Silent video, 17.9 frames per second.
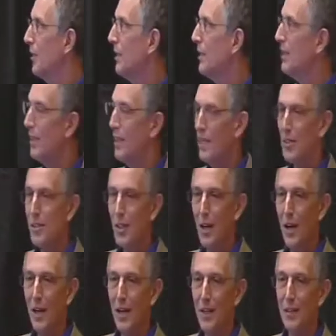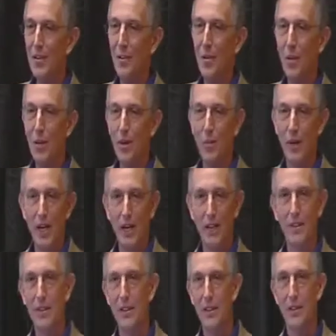the lights on
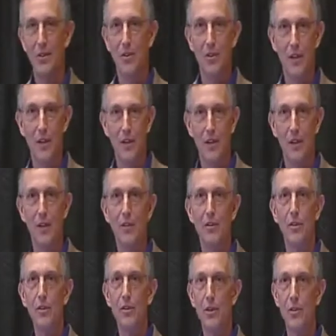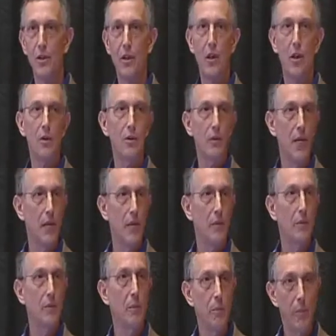automatically doesn't save energy, so the code
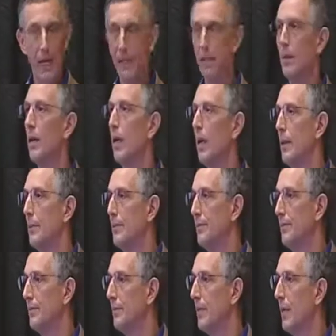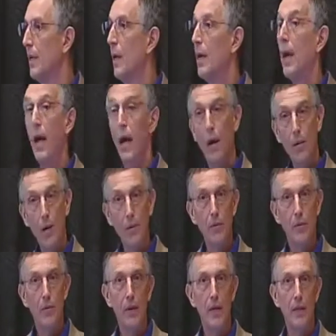now, manual on.
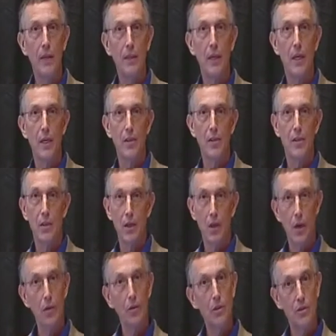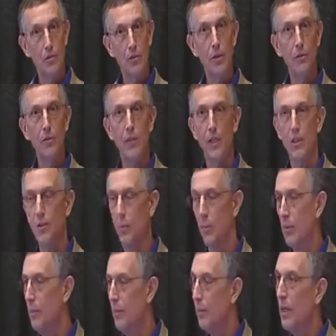However, recognizes the code is very
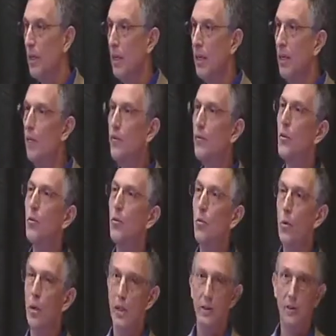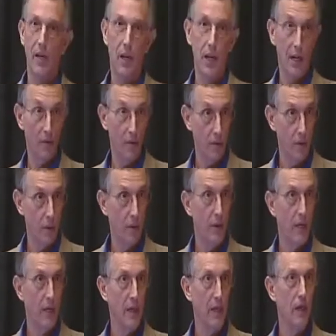flexible. If you want to have
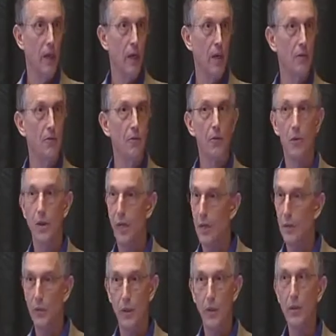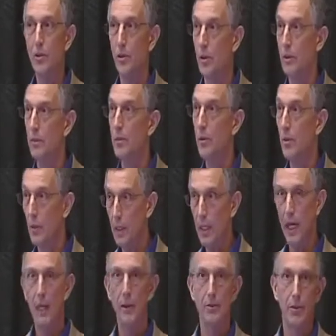automatic on for any reason, you're
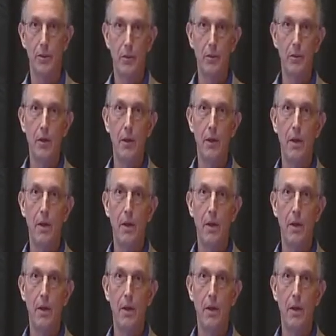allowed to,